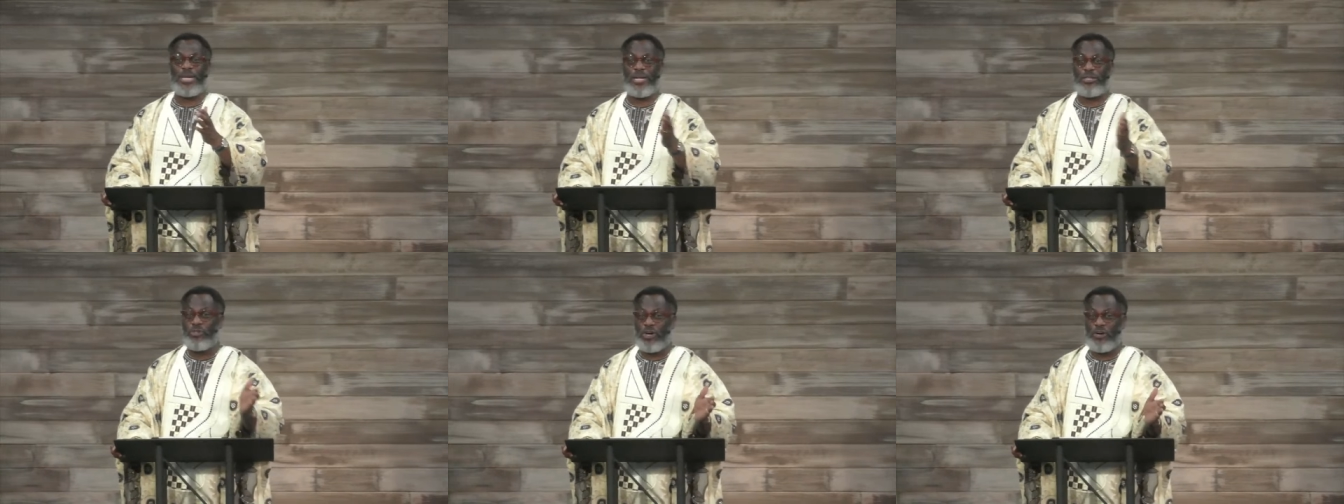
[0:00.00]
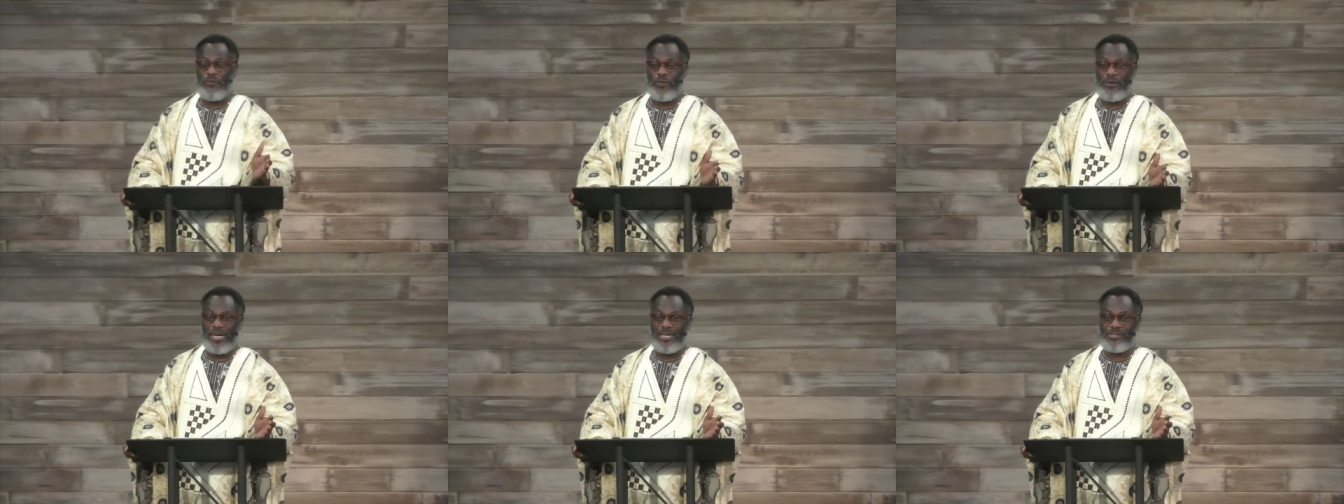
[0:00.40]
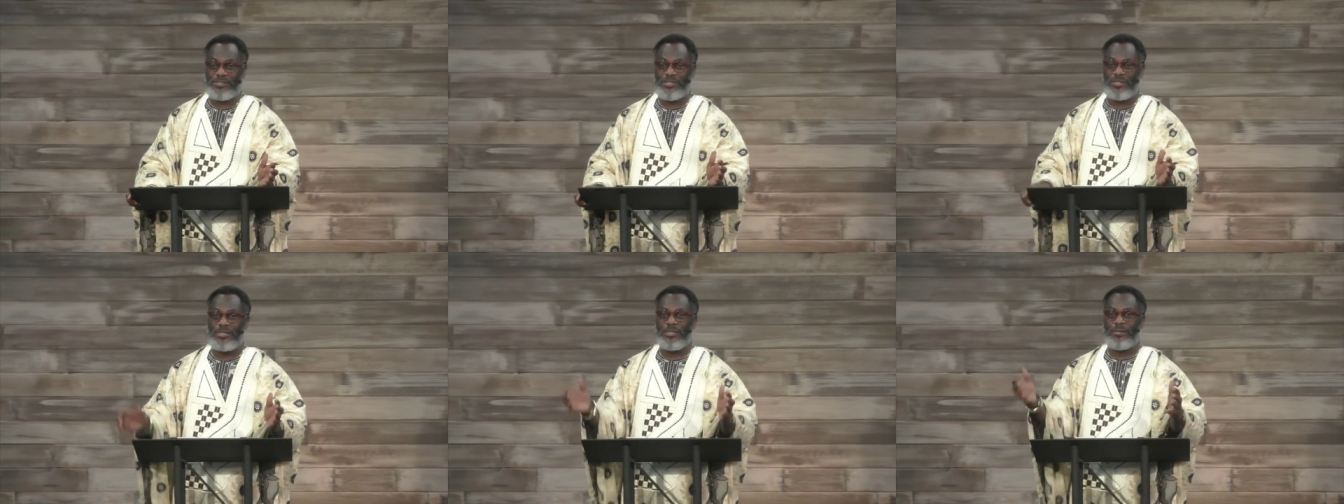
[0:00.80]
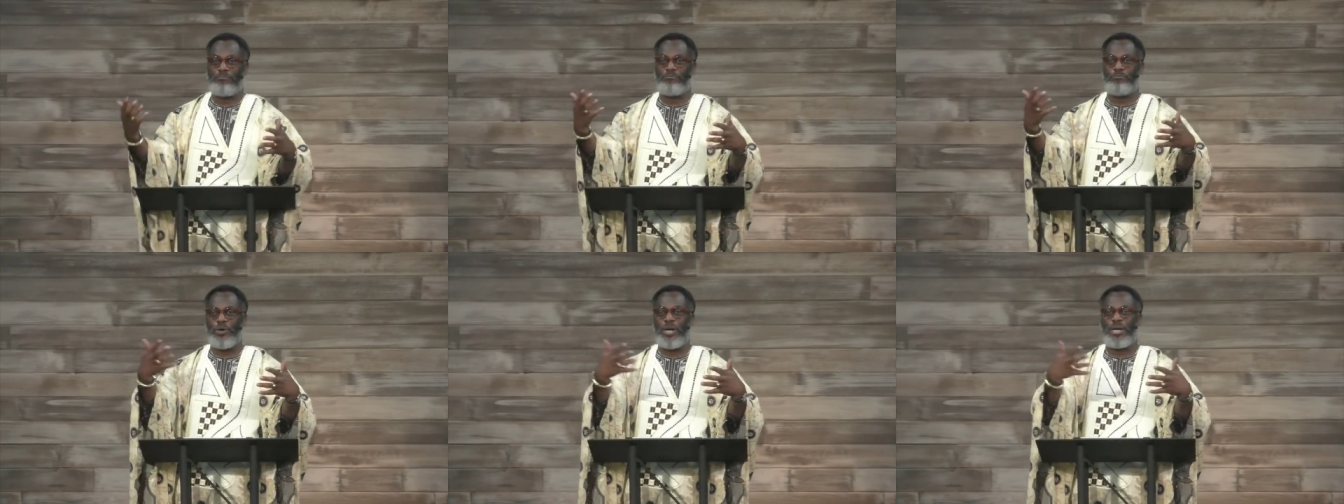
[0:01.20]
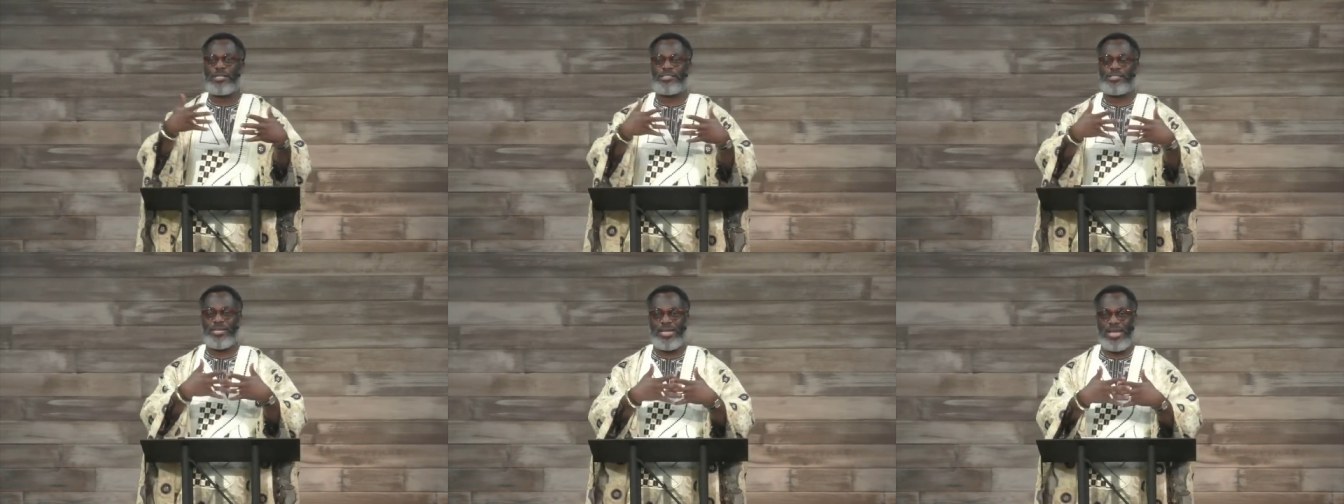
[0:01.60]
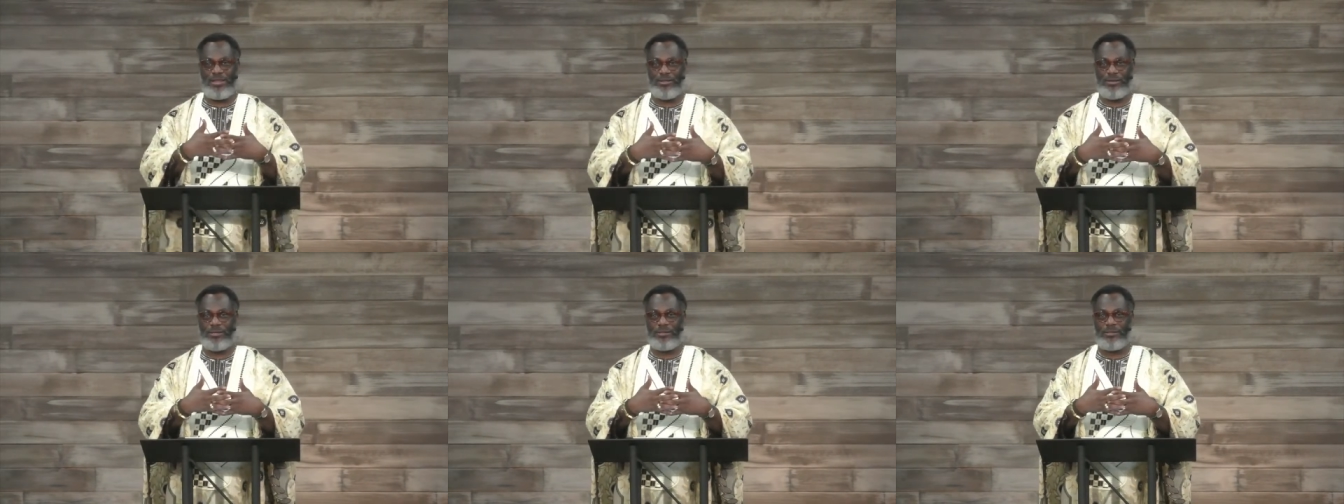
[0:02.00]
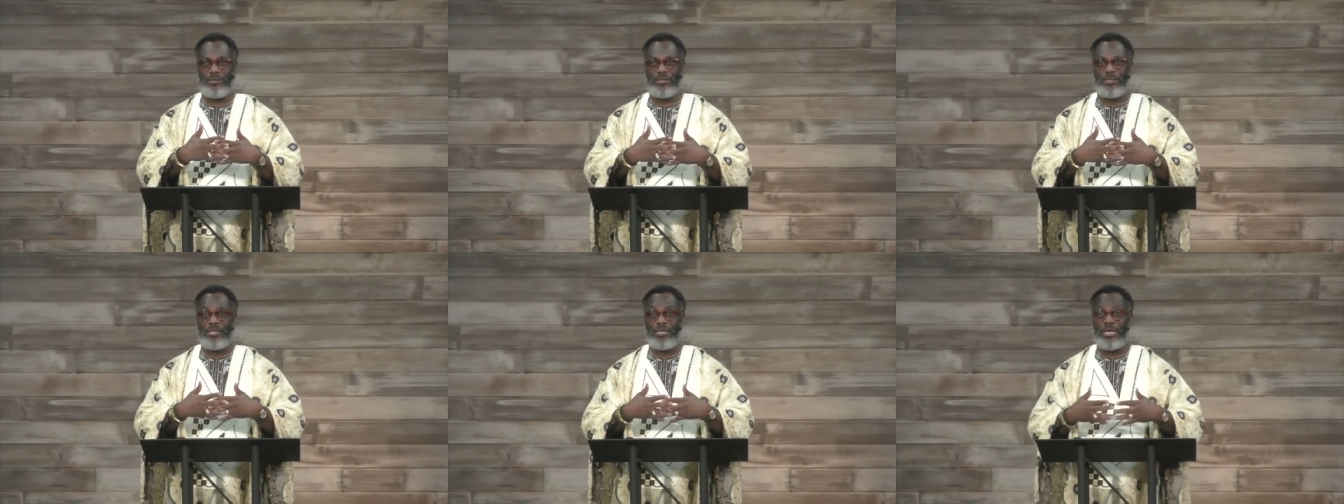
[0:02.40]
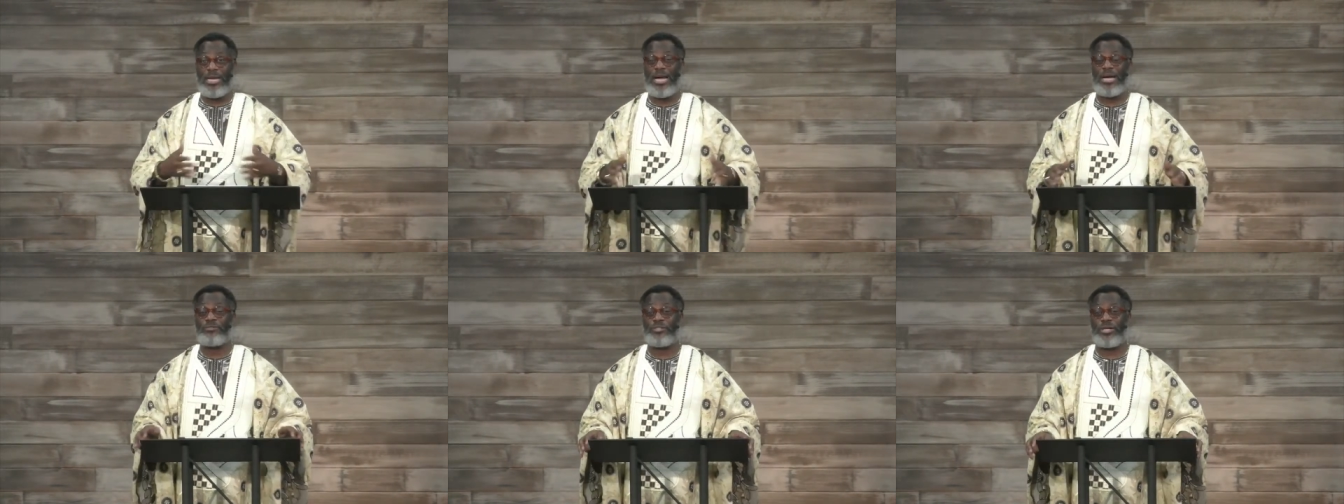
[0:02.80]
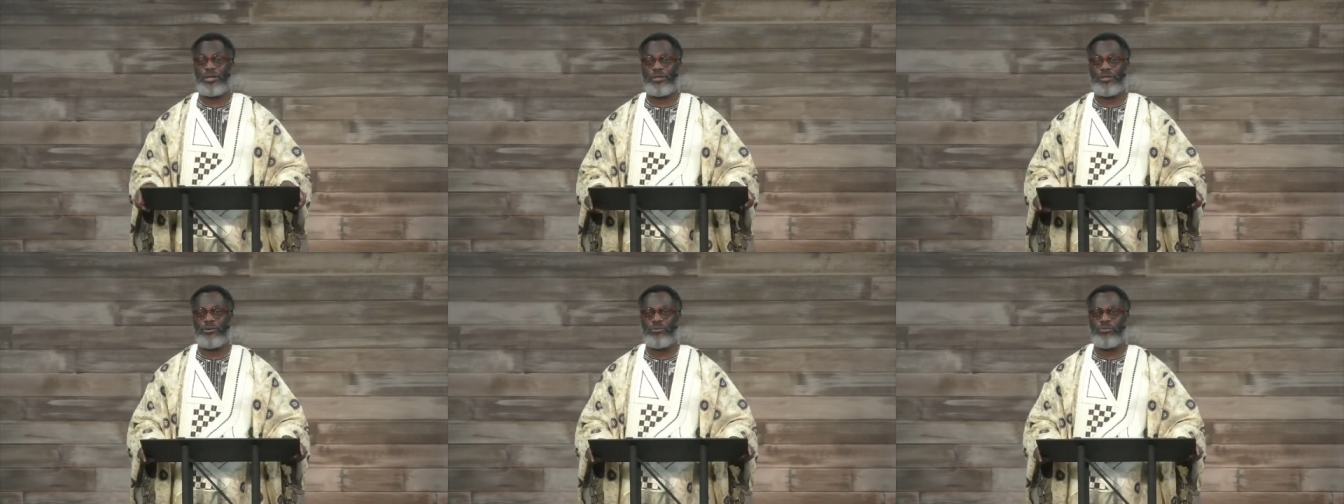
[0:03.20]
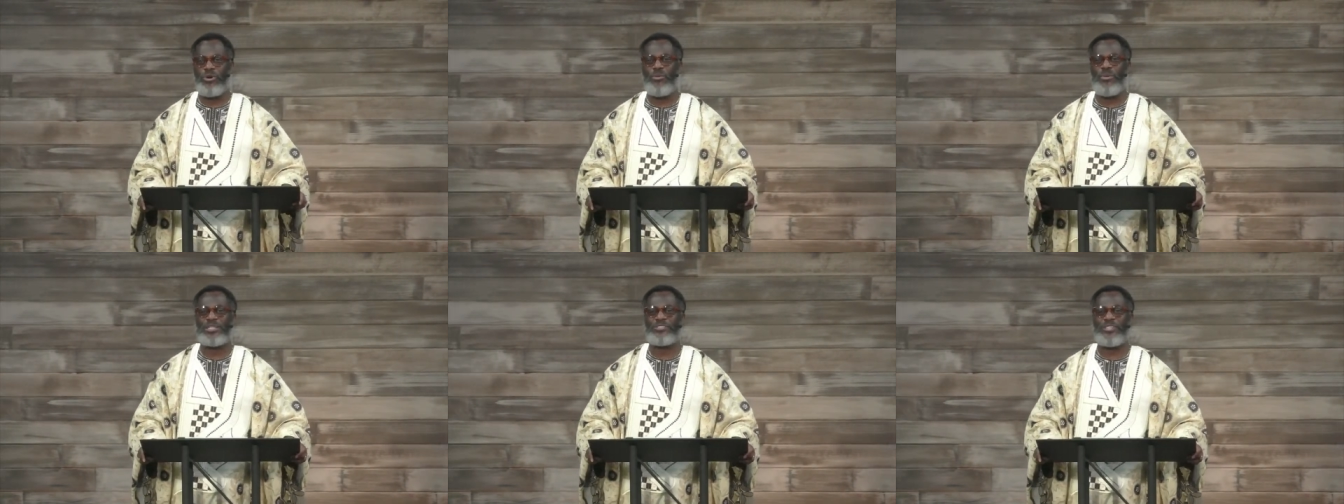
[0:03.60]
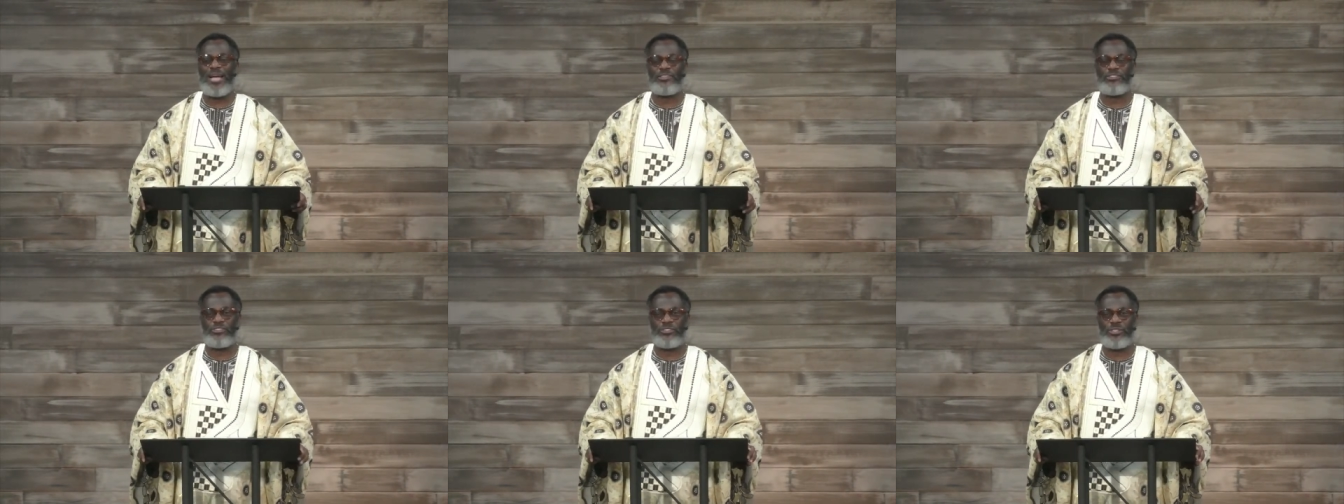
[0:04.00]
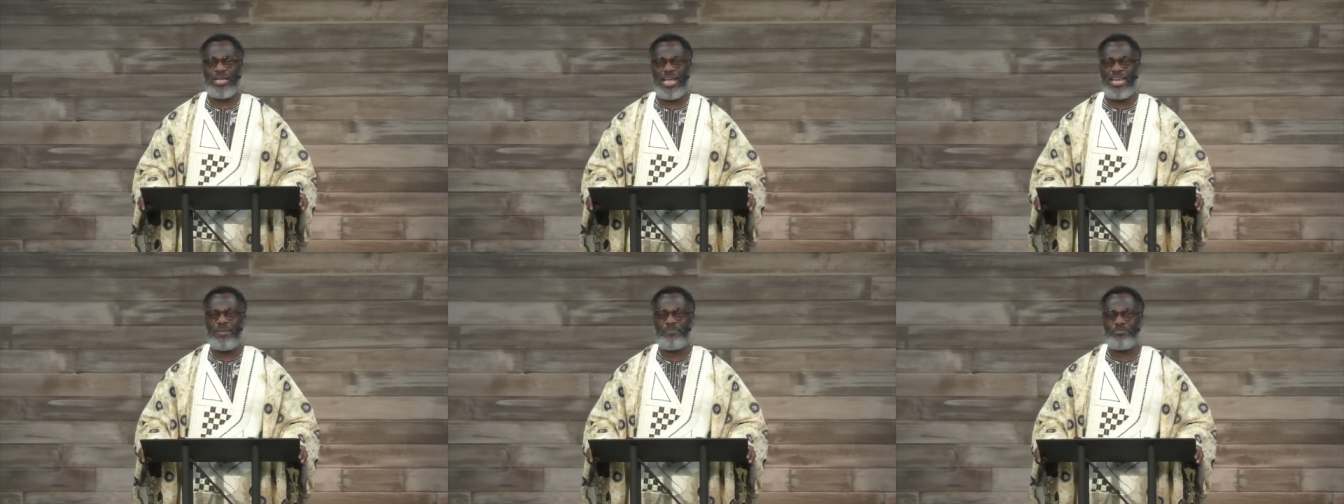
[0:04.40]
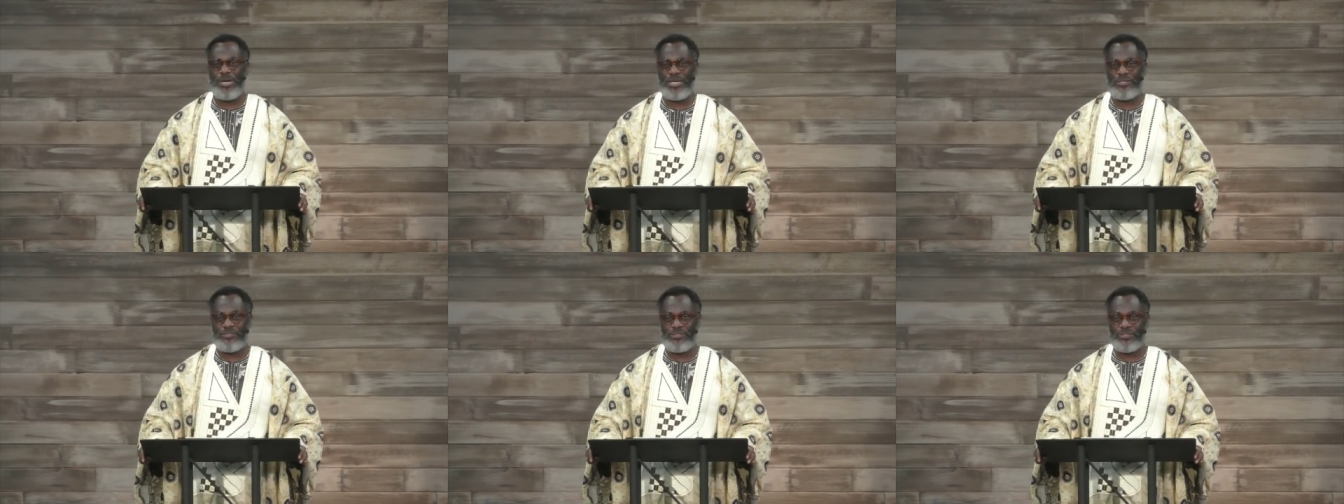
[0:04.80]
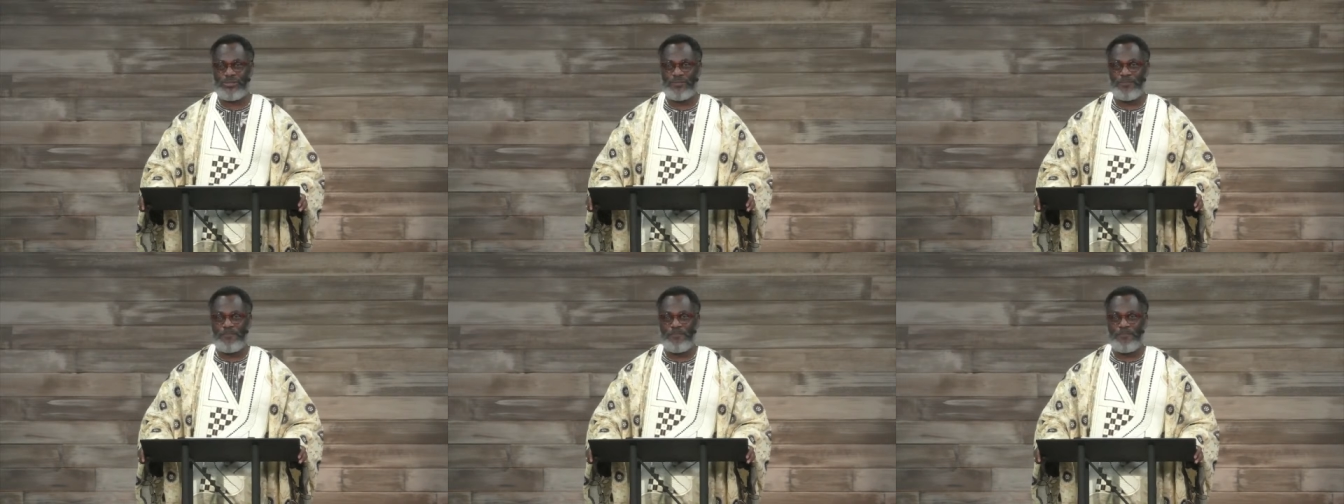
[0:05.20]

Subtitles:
a door for us, brought us together, and I'll say to you, we were touched and impressed.